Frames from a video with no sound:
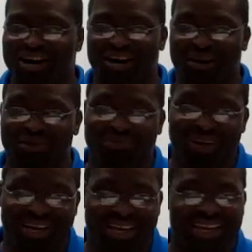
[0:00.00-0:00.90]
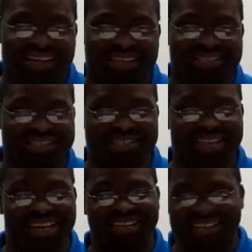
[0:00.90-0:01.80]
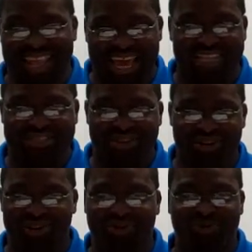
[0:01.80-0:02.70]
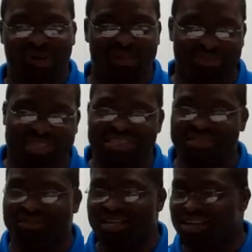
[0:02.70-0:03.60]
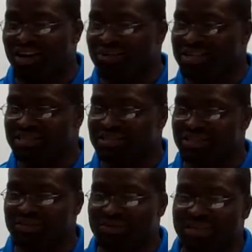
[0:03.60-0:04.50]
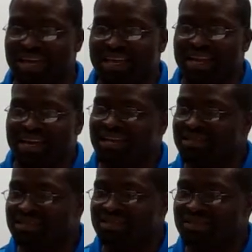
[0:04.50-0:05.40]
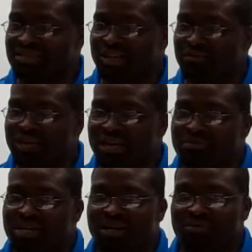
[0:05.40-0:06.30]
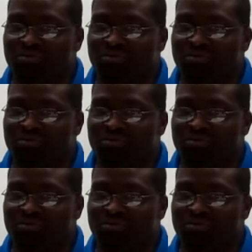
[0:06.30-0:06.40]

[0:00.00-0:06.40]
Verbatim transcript: Um, but she's that daddy's girl who want to please me and all that she do. And, and I guess that's the same way I'm becoming